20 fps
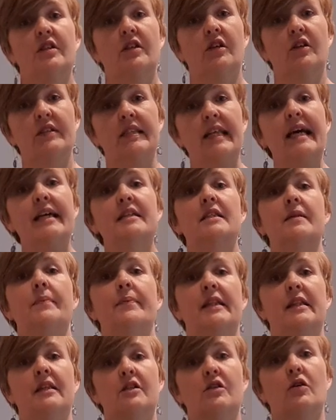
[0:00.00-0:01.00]
because that's the
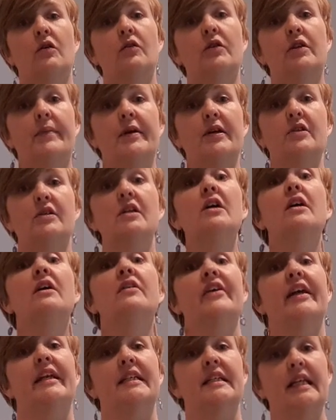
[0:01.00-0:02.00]
bit that's got the most
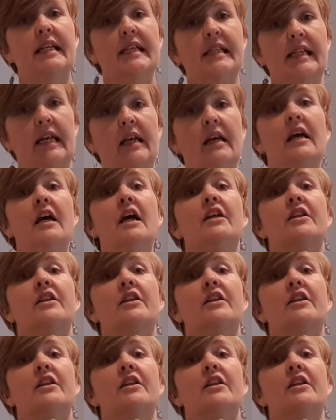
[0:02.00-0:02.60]
nerve endings in it,